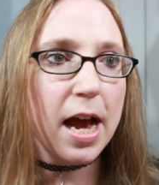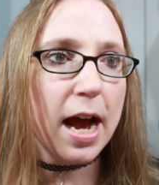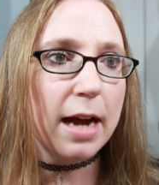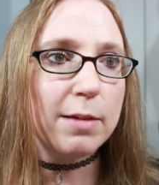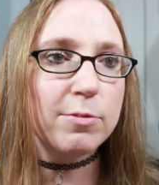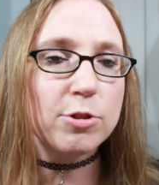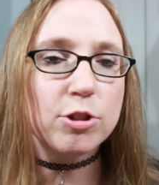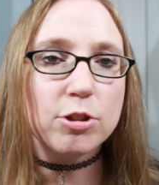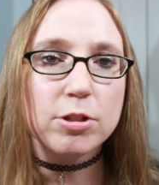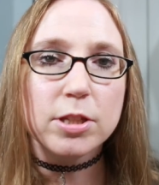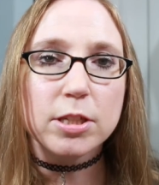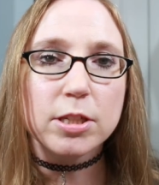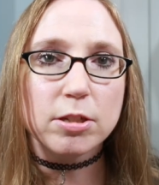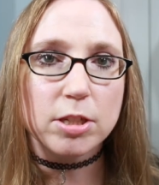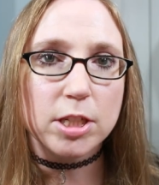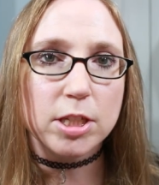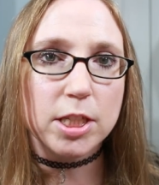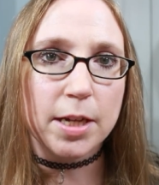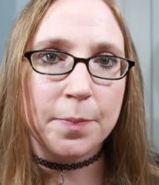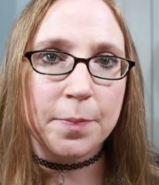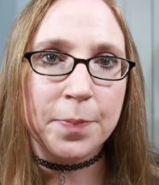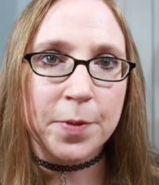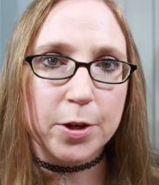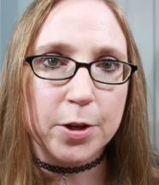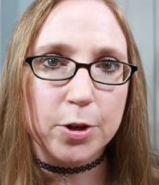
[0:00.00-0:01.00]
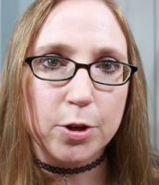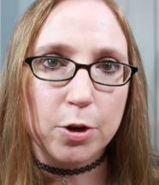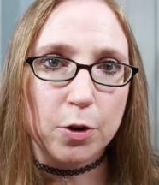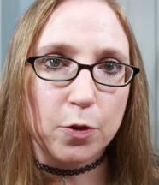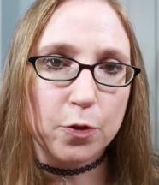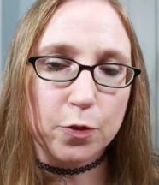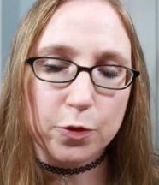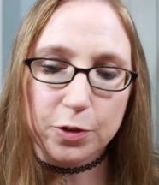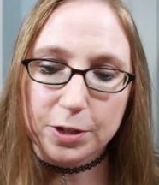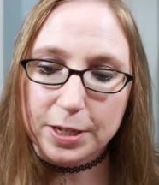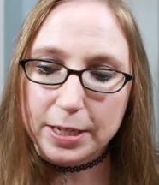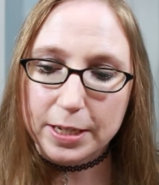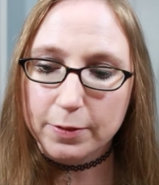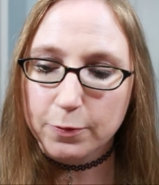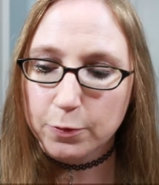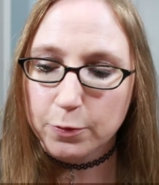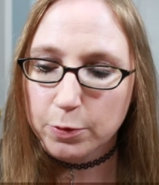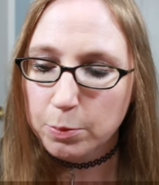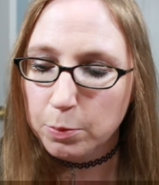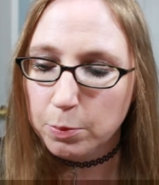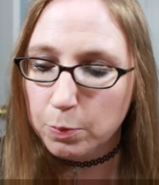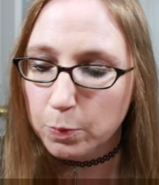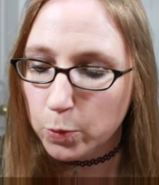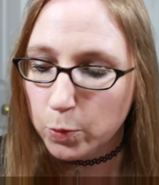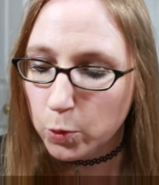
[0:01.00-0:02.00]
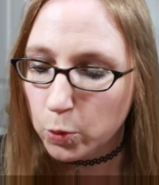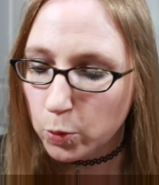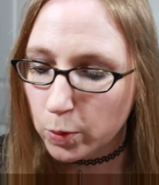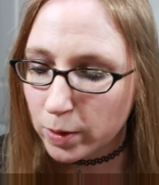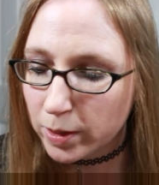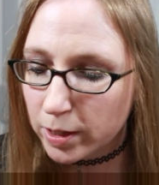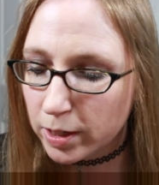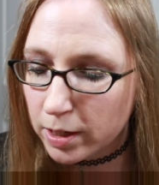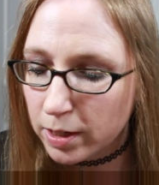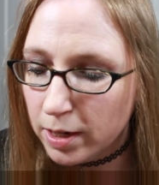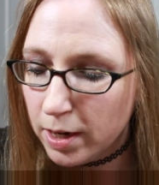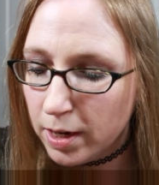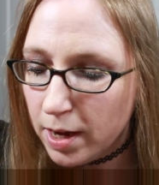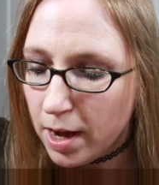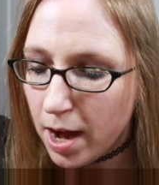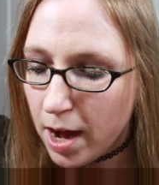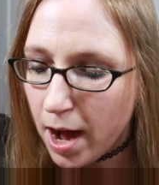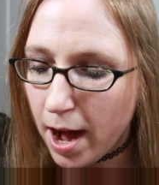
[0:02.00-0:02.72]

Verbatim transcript: I'm sure there's some that go for even more.